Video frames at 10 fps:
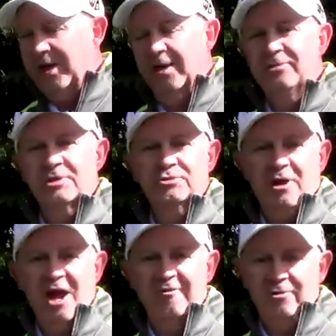in the
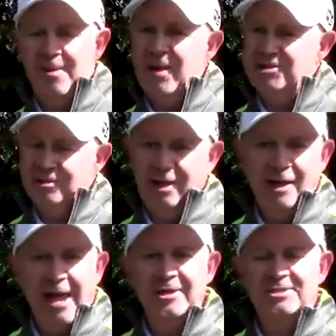driver, I mentioned the
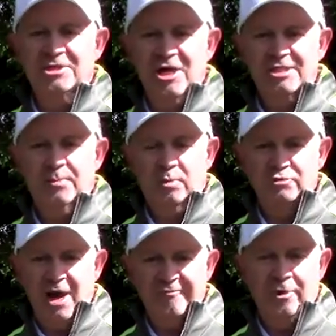lightest adjustable
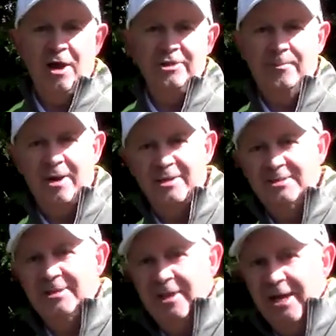driver on the market
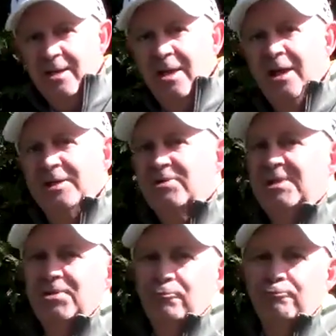today
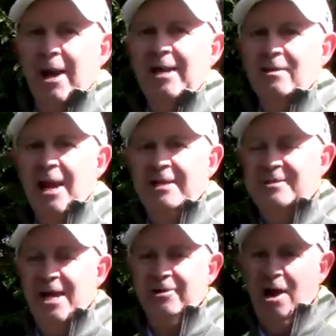uses right-like
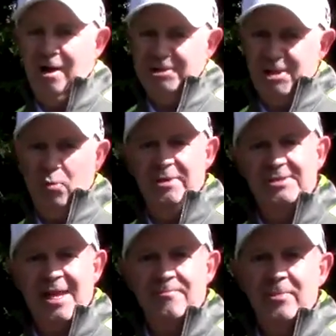technology. And what does
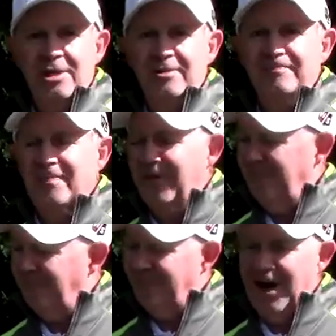that mean?
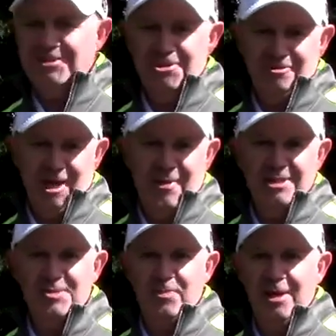Faster club
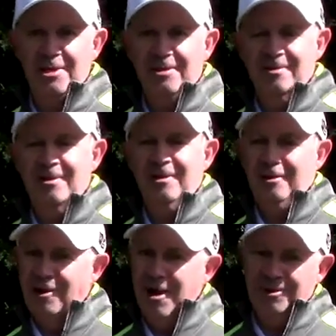head speed,
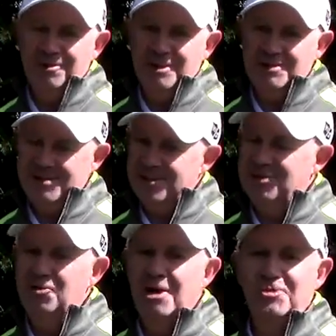longer distance. And
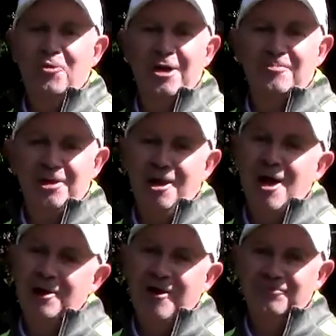who doesn't want to be
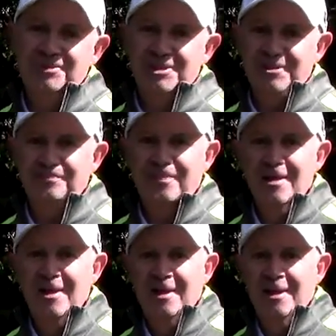long off the tee?
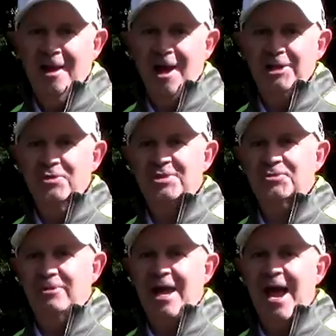Uses
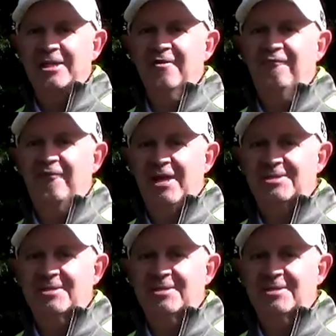reactive face